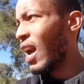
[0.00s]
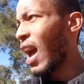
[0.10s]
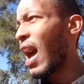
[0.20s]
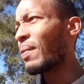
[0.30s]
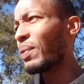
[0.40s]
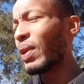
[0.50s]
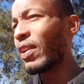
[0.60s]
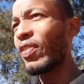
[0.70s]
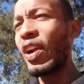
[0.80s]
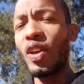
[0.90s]
and be in a
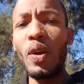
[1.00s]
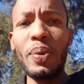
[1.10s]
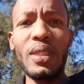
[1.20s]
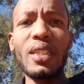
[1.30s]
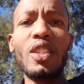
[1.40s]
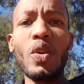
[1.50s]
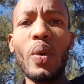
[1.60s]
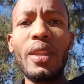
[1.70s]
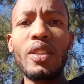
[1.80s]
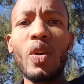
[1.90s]
very good position to
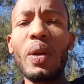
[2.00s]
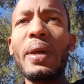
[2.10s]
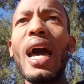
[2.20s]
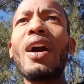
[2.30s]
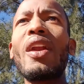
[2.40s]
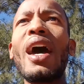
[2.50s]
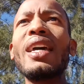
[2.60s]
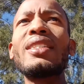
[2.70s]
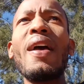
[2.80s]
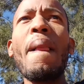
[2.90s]
win the tournament outright
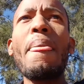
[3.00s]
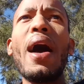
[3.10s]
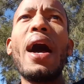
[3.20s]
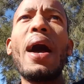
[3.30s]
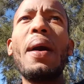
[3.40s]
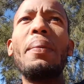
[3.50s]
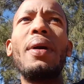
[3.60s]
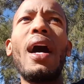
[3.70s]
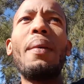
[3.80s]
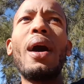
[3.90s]

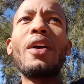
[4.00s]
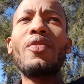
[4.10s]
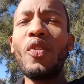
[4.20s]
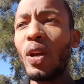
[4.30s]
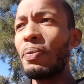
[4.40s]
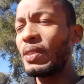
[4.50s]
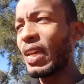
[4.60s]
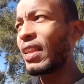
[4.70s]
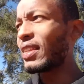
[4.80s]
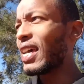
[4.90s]
about
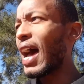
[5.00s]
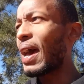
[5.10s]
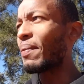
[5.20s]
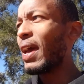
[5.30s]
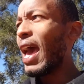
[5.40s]
40% of the time,